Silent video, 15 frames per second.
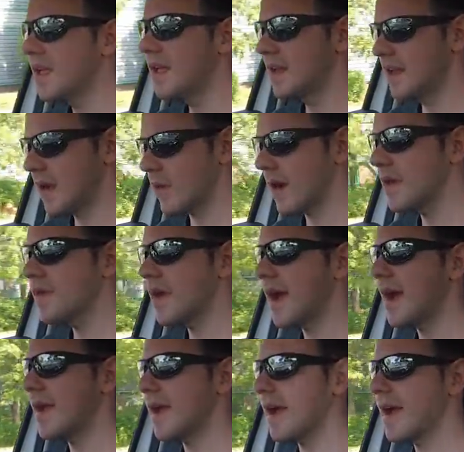Now, either
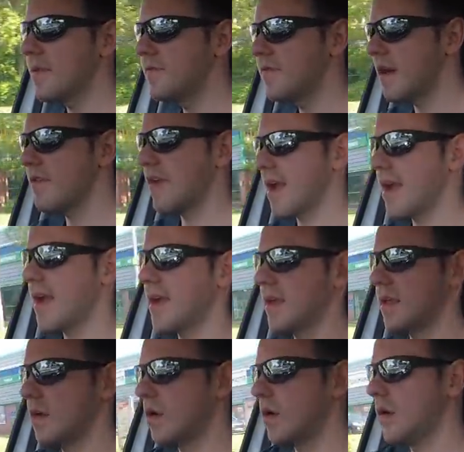I'm very high
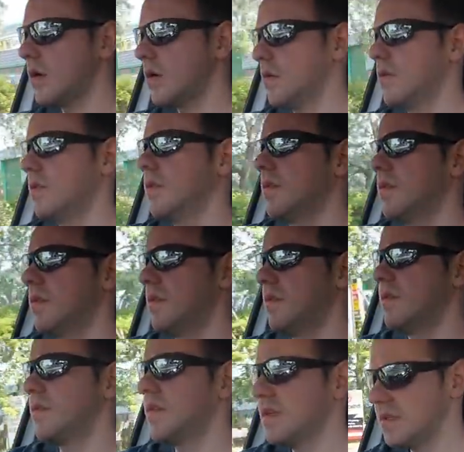or
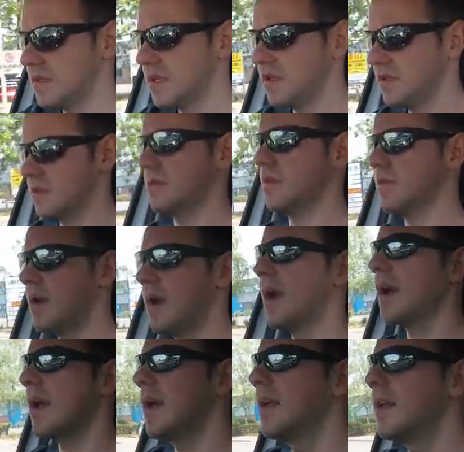this thing's not right.
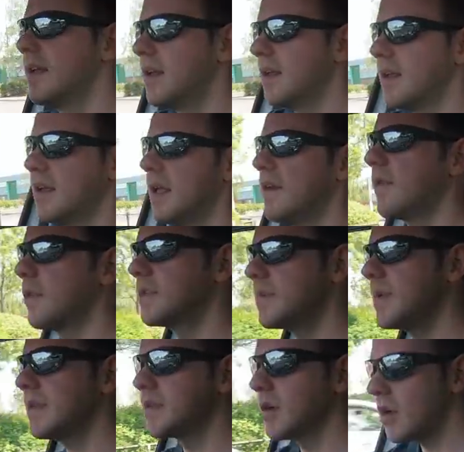If I was a
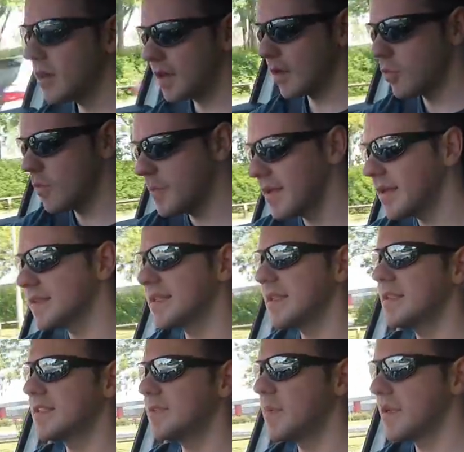bit taller, I wouldn't be able to see
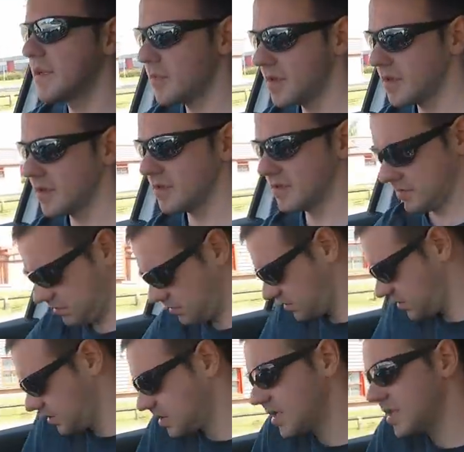the speedometer.
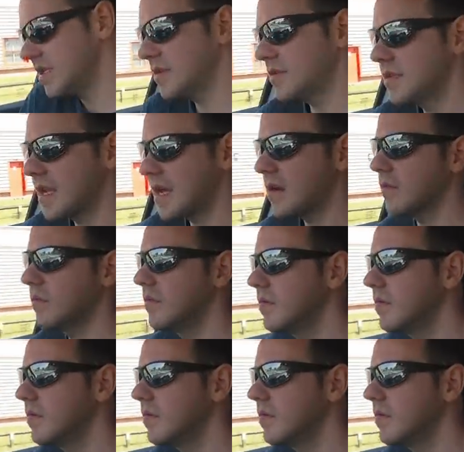Can this go down?